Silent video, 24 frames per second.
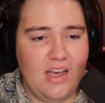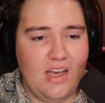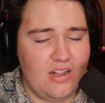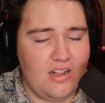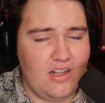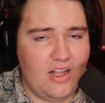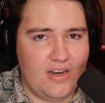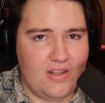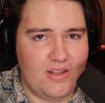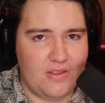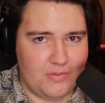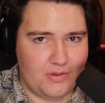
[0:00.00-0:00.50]
a
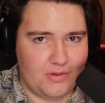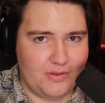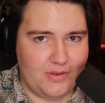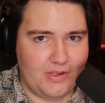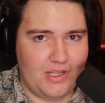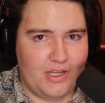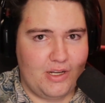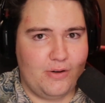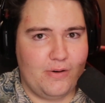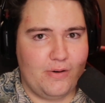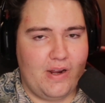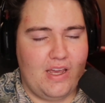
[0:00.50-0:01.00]
lot of them are
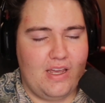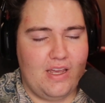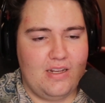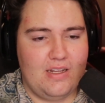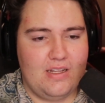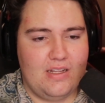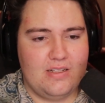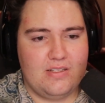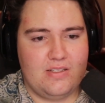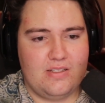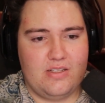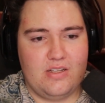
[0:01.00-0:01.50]
really great,
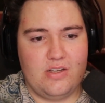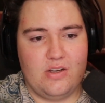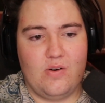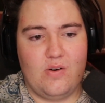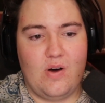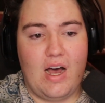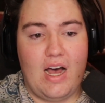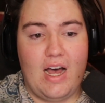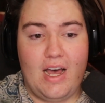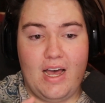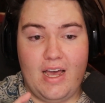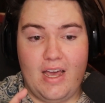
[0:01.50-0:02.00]
and
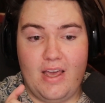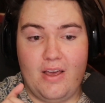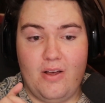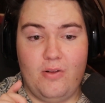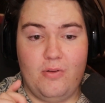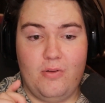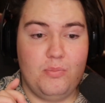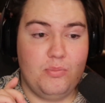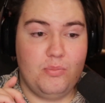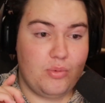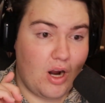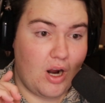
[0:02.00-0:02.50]
so
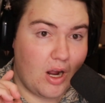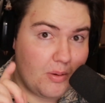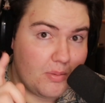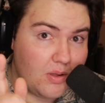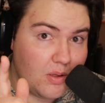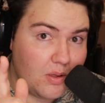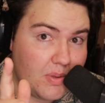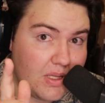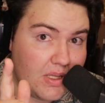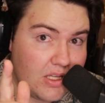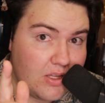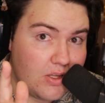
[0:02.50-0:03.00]
I'll
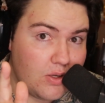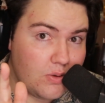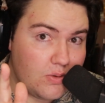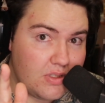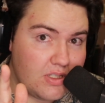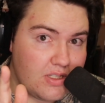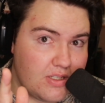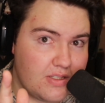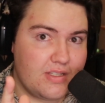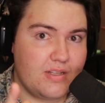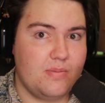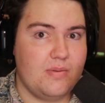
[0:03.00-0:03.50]
probably be
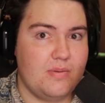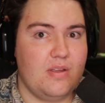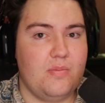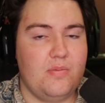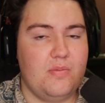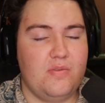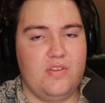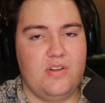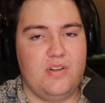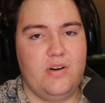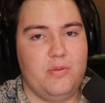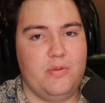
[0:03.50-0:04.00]
using some of
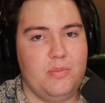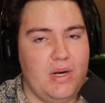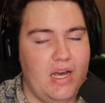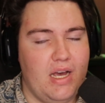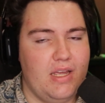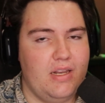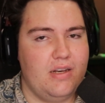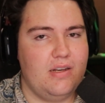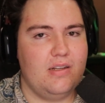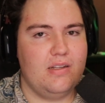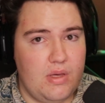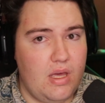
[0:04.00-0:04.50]
them if you don't
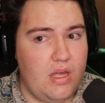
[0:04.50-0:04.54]
mind.